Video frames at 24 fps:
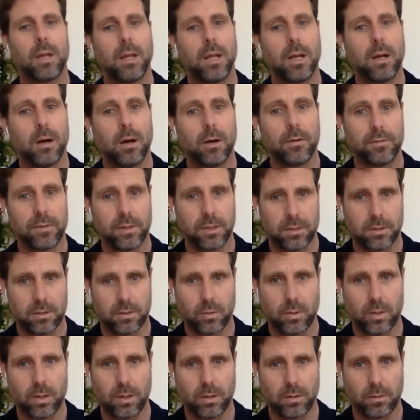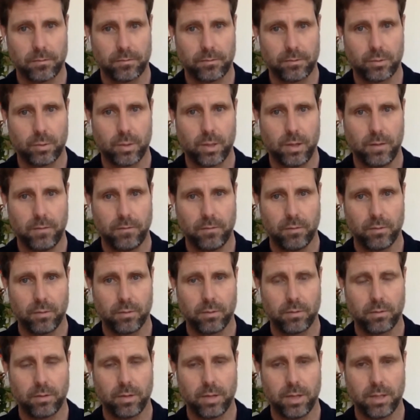and then after 12,
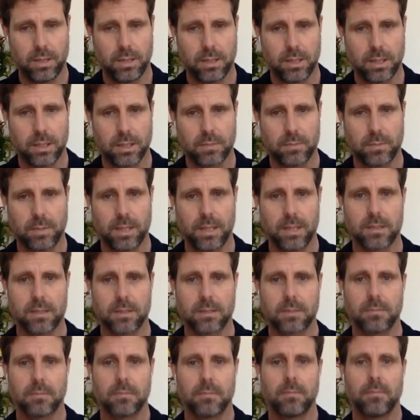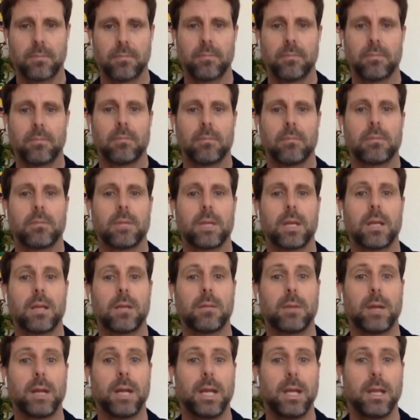24, 36 months, take
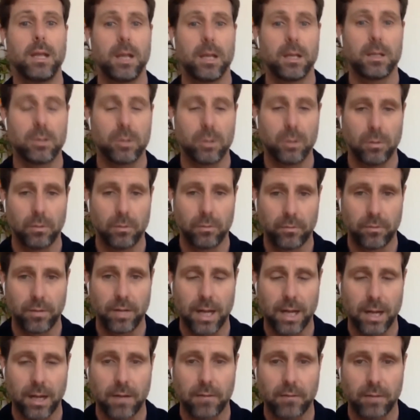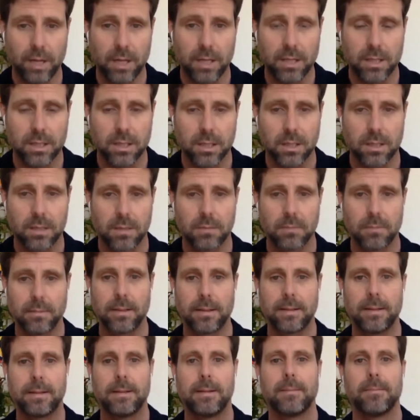the money that you've now invested
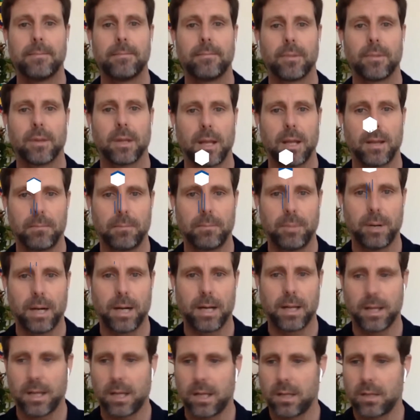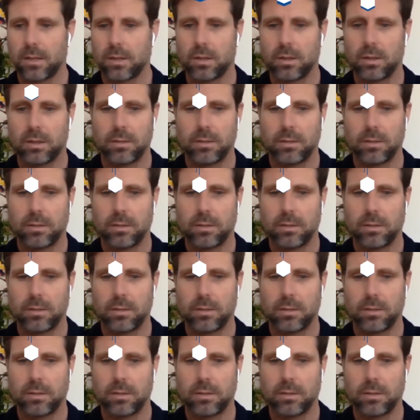and buy that